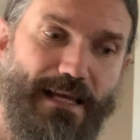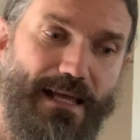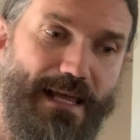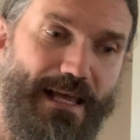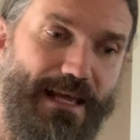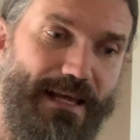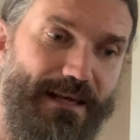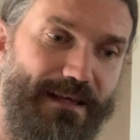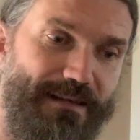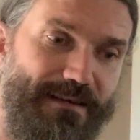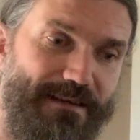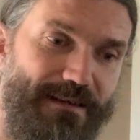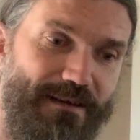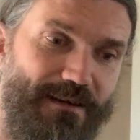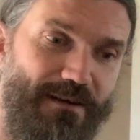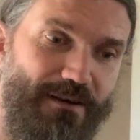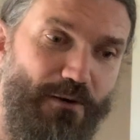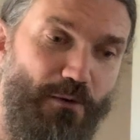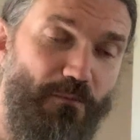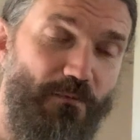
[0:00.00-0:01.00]
And
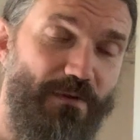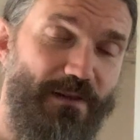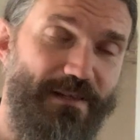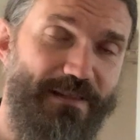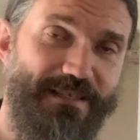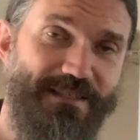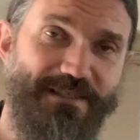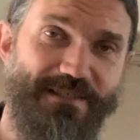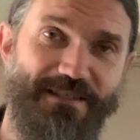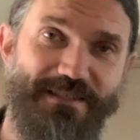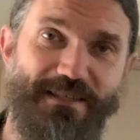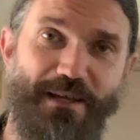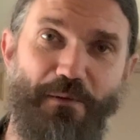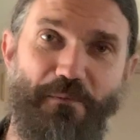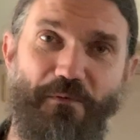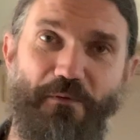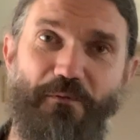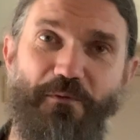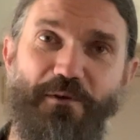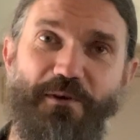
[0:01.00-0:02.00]
hopefully this is
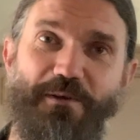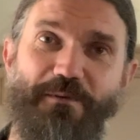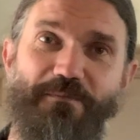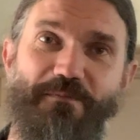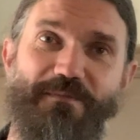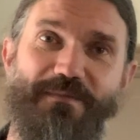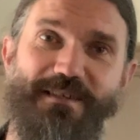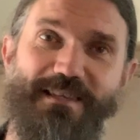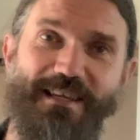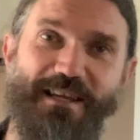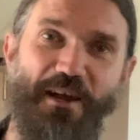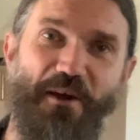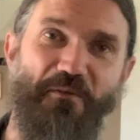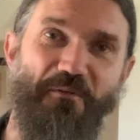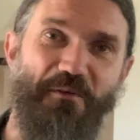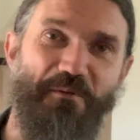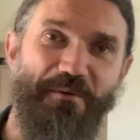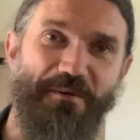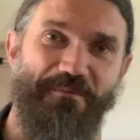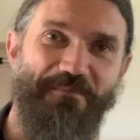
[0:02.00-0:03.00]
helpful for you. Take care,
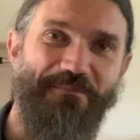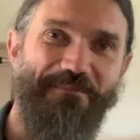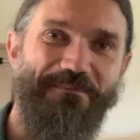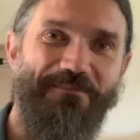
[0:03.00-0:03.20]
everyone.